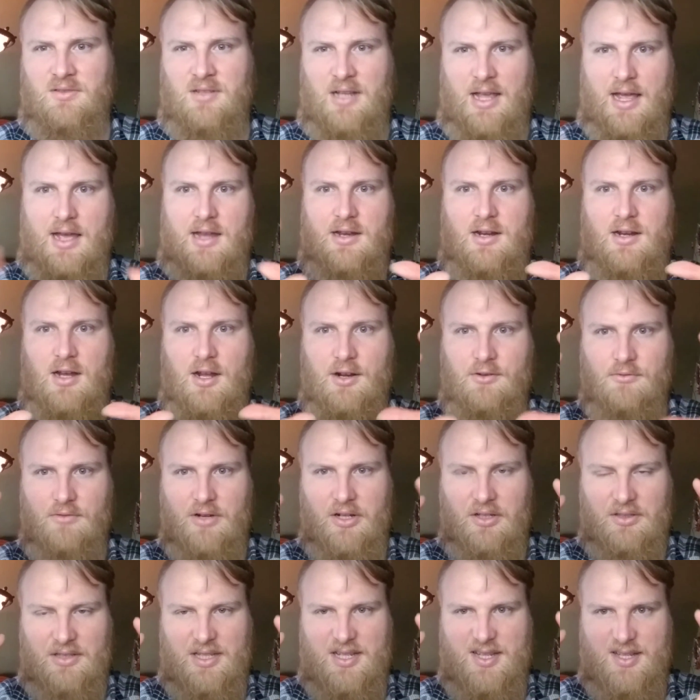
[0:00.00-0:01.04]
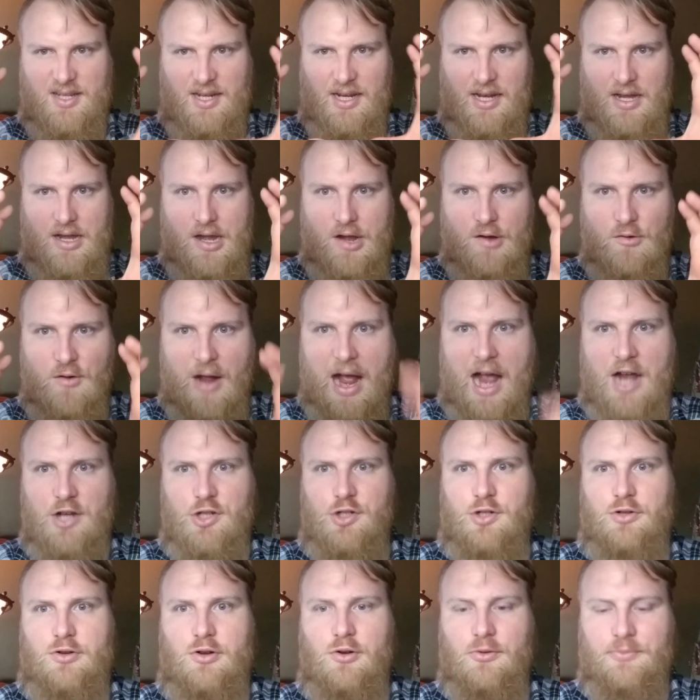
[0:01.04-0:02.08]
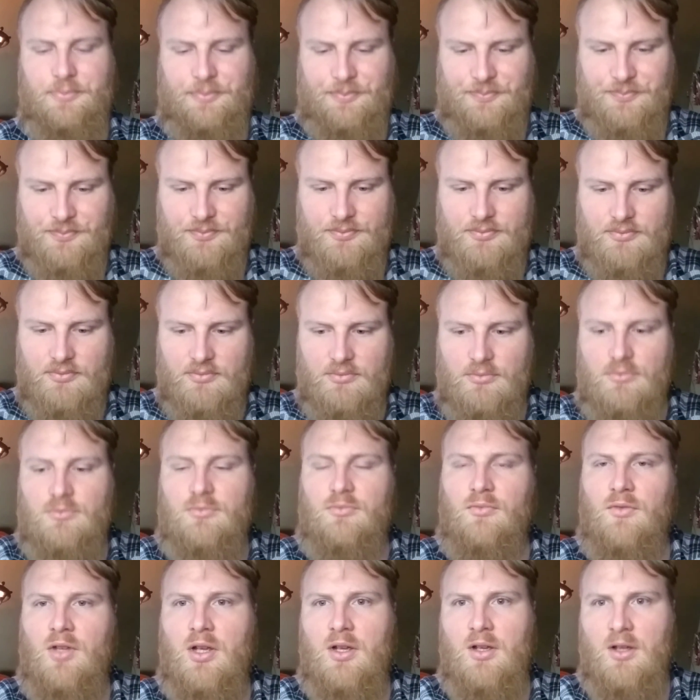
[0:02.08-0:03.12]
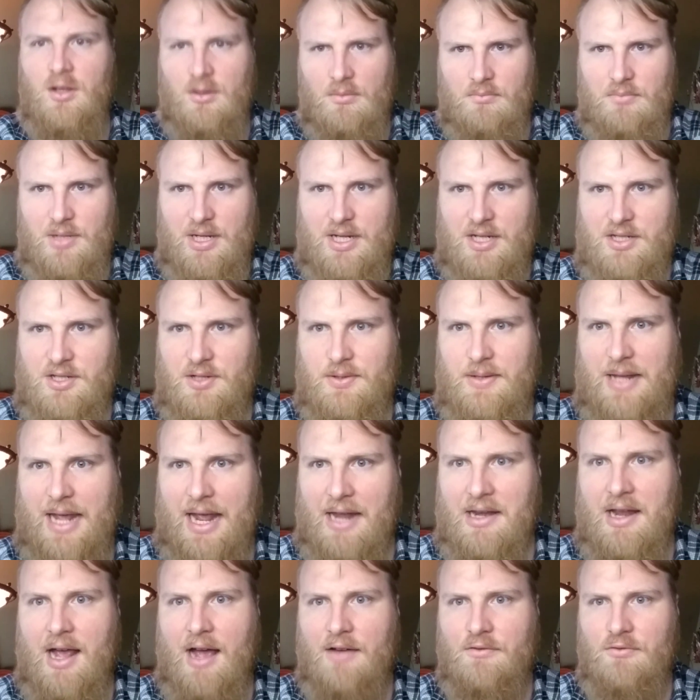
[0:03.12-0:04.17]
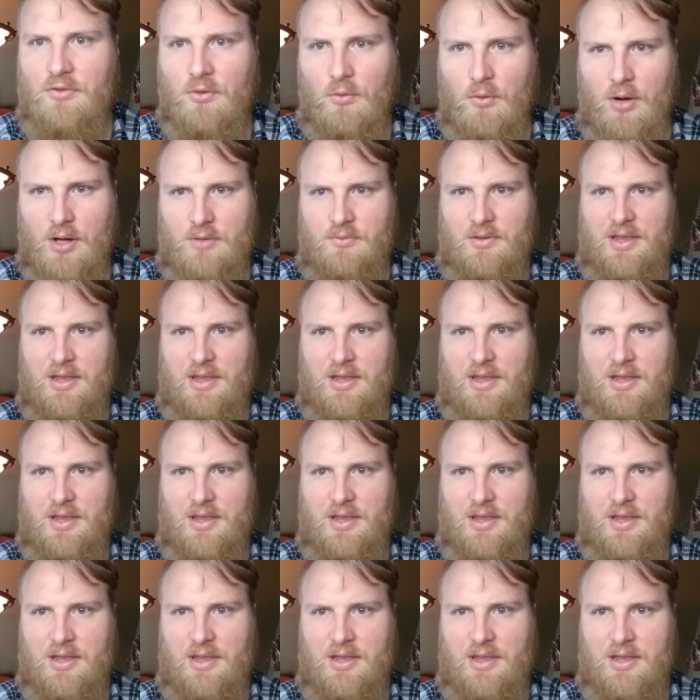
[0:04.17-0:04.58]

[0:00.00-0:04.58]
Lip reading: and unrealistic and irrational, because you can't have the one